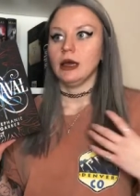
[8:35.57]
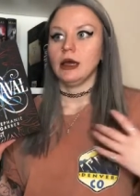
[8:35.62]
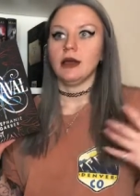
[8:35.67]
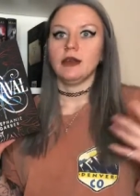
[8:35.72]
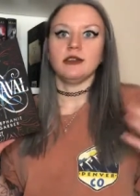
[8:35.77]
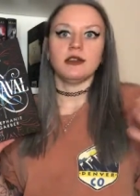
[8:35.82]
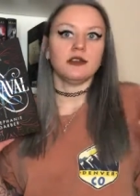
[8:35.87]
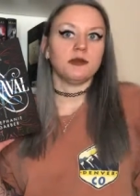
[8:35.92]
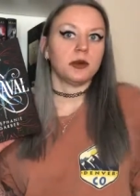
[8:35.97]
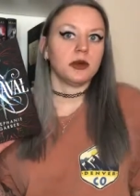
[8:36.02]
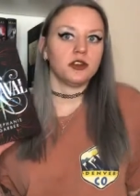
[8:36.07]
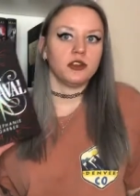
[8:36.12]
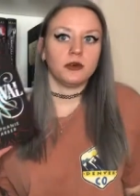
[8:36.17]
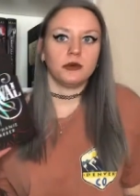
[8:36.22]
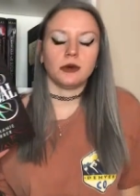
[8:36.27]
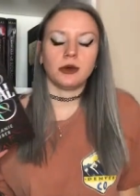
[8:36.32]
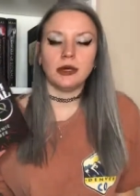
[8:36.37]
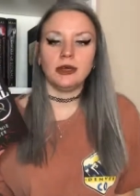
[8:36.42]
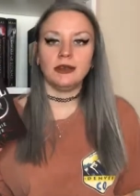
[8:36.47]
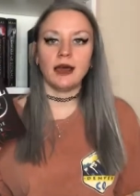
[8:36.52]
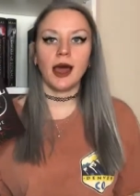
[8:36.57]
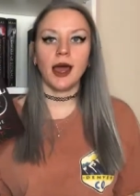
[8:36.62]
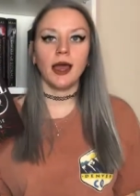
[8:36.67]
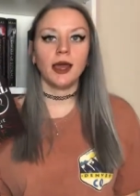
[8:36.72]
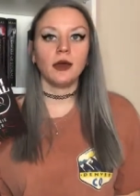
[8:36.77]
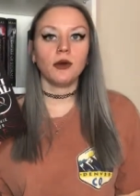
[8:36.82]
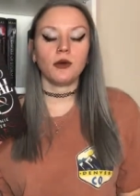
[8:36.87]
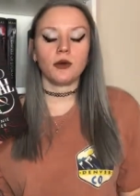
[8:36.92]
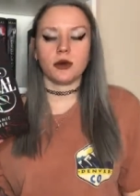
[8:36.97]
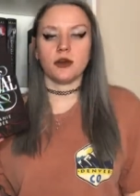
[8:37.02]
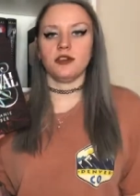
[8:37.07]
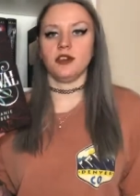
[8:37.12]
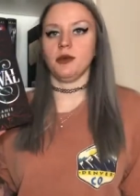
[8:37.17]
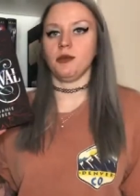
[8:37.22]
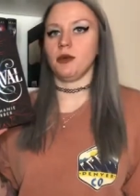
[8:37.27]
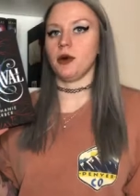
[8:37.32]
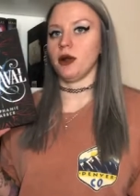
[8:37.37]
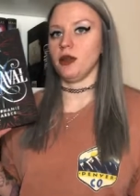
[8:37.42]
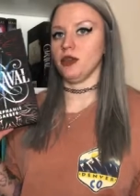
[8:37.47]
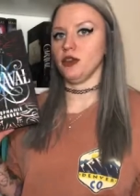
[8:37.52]
is this person really dying or is
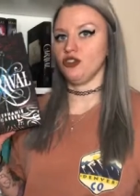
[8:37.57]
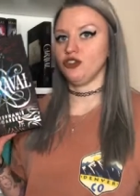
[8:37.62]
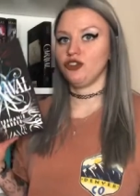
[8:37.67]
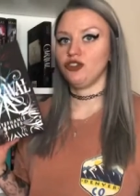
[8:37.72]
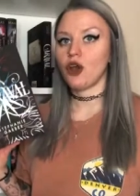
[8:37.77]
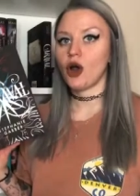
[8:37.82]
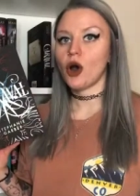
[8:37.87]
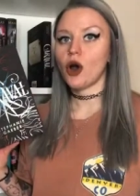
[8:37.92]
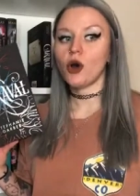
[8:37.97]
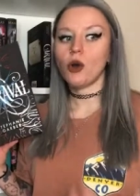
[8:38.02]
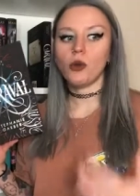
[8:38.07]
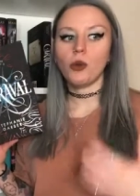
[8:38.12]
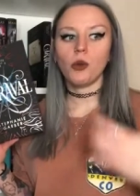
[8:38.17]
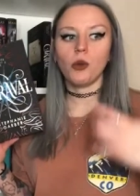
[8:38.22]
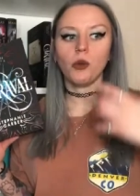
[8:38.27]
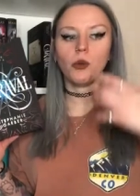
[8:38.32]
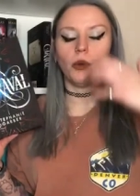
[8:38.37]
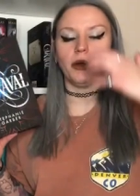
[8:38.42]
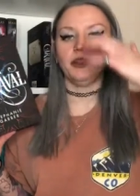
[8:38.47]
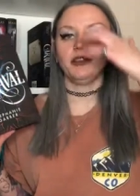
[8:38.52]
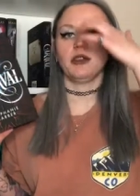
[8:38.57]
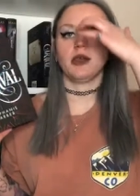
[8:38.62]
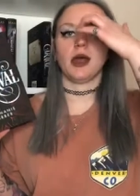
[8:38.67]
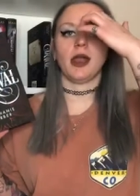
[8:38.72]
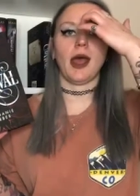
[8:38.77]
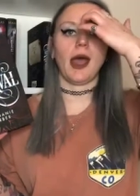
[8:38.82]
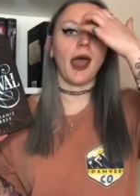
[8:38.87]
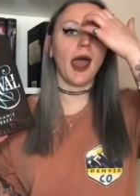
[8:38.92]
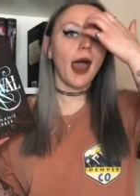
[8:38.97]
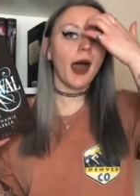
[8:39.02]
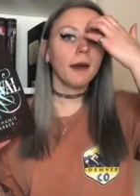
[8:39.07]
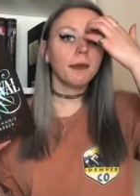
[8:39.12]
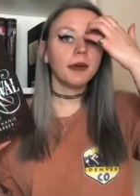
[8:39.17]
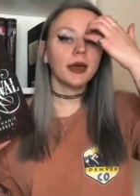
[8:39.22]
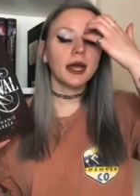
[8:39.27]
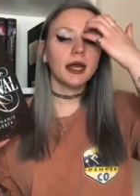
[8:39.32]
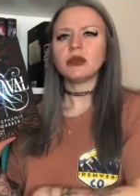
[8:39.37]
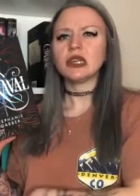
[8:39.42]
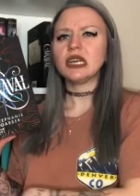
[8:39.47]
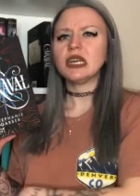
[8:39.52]
it part of the show? What's gonna
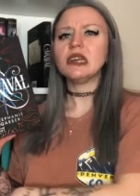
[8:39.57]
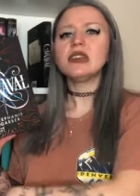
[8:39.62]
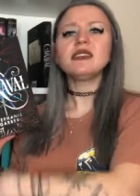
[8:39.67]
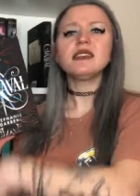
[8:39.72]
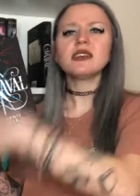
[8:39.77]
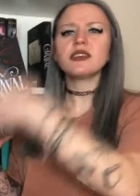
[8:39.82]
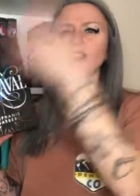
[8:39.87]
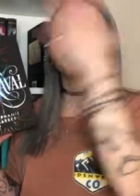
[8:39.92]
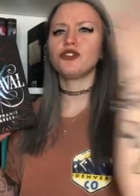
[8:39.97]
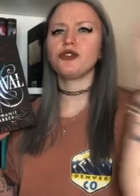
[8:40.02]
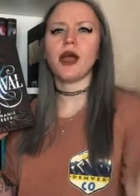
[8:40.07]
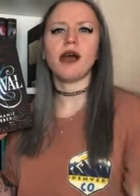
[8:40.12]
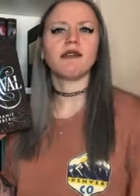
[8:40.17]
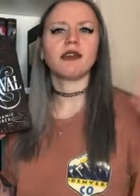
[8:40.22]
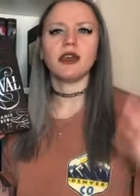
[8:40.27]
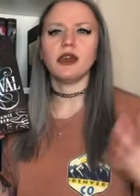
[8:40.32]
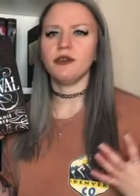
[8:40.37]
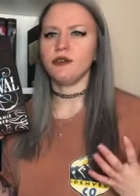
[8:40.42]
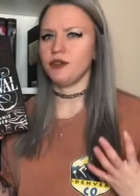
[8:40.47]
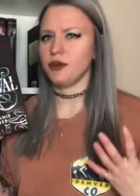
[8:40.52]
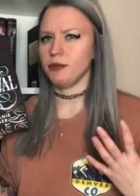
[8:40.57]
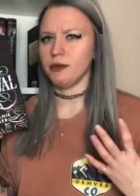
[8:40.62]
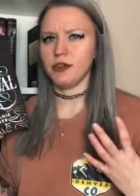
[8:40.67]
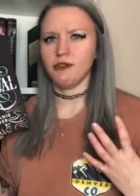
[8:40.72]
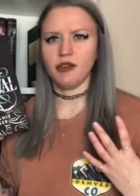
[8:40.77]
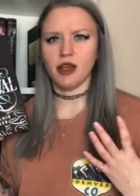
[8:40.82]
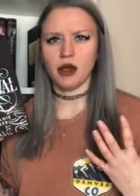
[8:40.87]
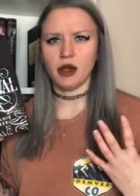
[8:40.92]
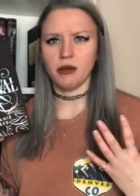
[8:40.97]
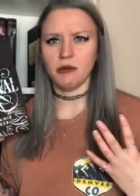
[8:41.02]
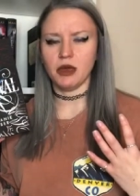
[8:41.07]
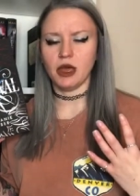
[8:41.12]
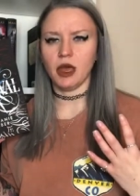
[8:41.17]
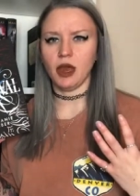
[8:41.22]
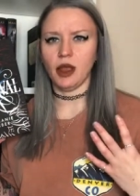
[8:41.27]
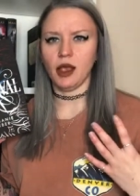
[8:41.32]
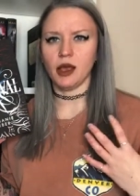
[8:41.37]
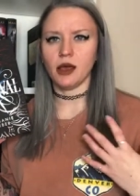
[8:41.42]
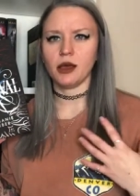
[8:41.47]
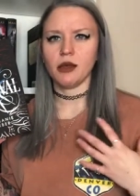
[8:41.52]
happen? It's extravagant from the very
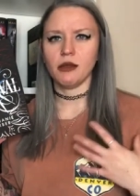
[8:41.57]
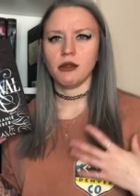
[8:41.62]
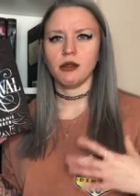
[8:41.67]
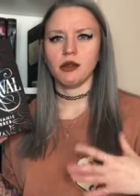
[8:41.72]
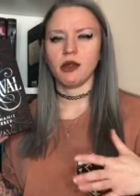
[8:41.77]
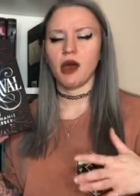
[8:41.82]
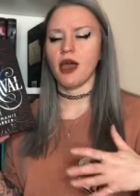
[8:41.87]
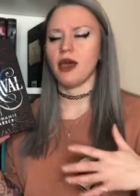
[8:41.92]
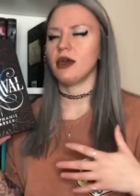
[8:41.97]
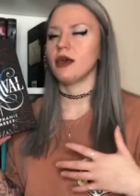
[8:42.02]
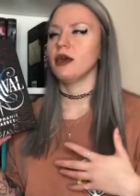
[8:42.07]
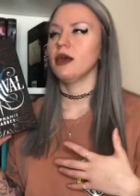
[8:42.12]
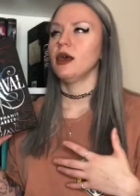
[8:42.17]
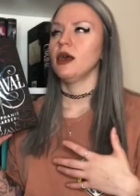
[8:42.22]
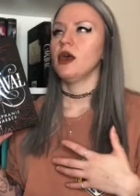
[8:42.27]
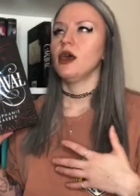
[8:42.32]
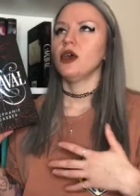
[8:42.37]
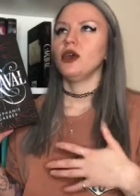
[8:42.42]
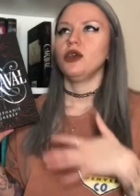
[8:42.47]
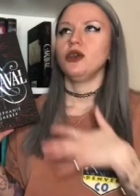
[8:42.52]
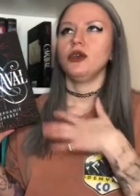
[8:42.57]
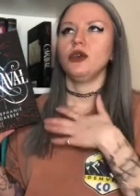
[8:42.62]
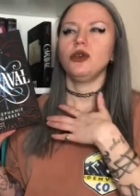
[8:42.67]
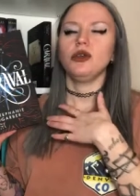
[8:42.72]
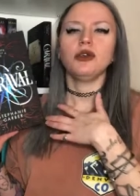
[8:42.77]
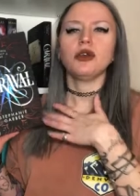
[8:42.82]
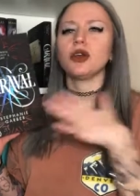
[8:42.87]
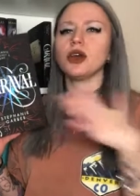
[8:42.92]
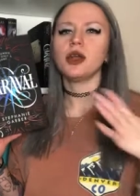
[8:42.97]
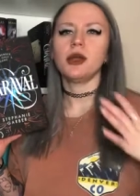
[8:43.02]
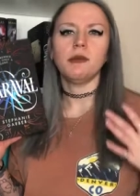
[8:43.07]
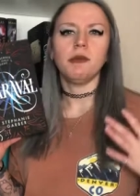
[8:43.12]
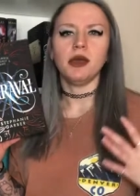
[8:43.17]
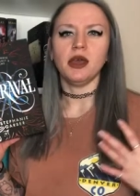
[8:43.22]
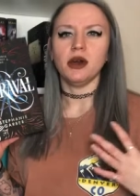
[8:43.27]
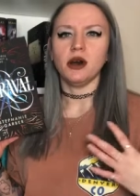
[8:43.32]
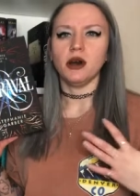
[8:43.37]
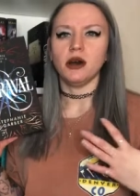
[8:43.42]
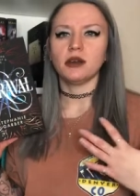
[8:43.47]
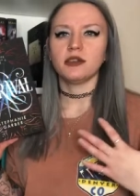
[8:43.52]
beginning. Like, you're gonna
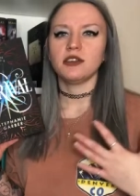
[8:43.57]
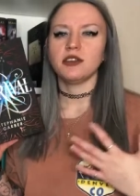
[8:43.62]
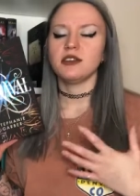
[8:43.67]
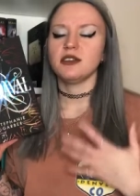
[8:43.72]
be hooked.